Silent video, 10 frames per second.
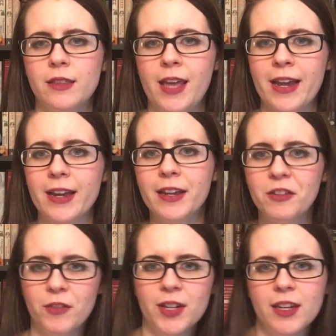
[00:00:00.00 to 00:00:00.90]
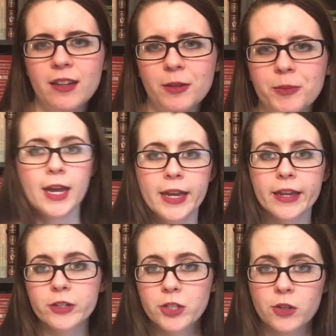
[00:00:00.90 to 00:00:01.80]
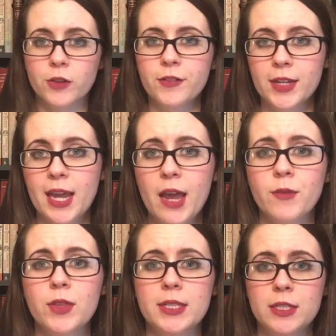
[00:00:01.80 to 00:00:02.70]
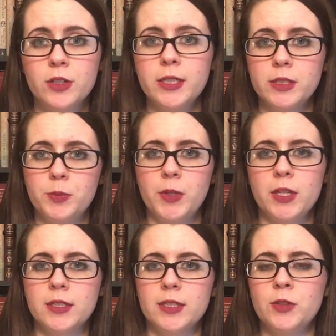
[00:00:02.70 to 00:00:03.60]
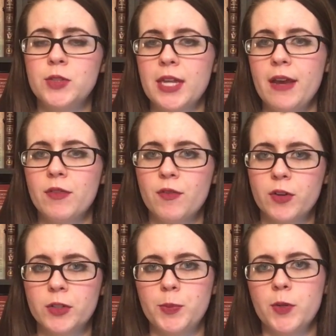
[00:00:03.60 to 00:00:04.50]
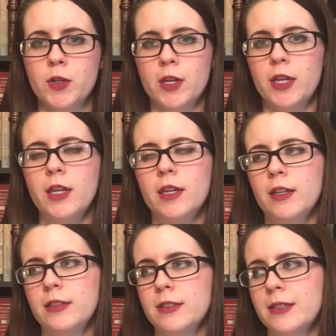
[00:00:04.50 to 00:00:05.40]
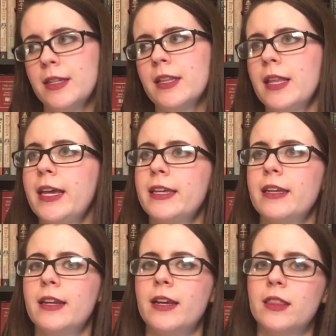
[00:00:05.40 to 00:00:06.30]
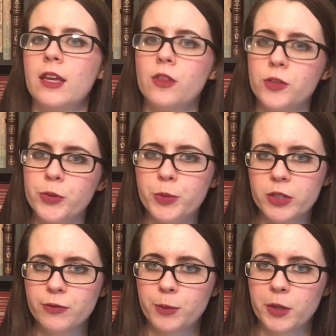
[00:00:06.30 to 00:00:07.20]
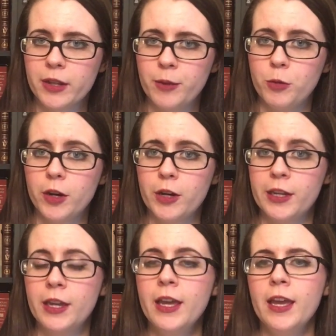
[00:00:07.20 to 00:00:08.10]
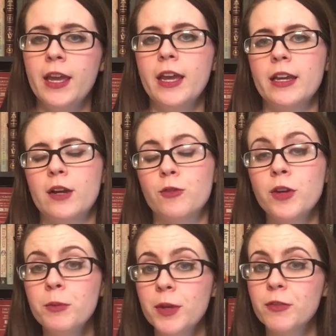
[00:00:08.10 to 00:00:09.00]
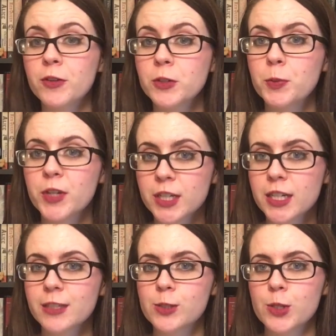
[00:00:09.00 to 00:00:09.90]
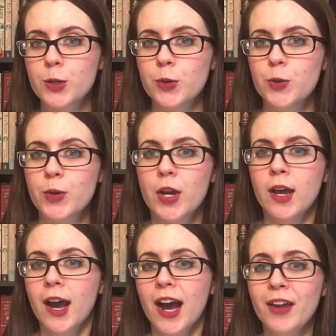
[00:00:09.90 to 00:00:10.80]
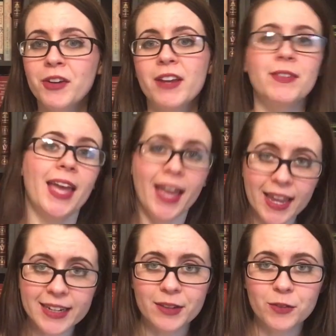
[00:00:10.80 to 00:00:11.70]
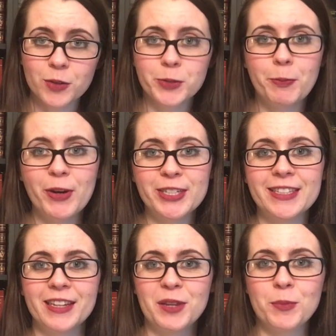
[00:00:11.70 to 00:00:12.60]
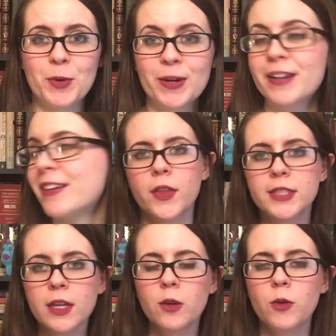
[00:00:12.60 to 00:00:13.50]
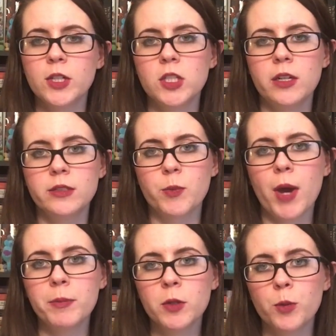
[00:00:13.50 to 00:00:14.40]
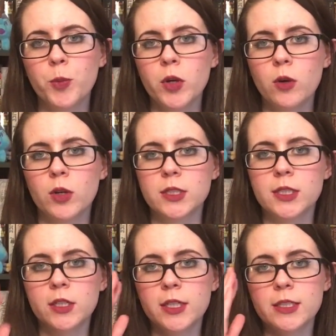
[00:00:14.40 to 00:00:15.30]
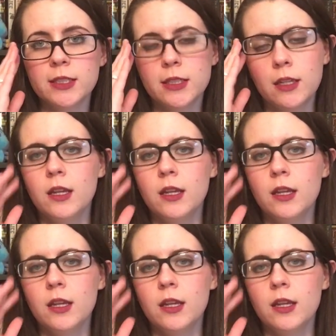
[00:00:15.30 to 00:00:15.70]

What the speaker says: that kind of ending. I actually don't even have the series because I used to have the first book, and since I didn't like it, I got the other two books from the library and got rid of my first book, so I don't have any of those books anymore. The second question is a popular book or series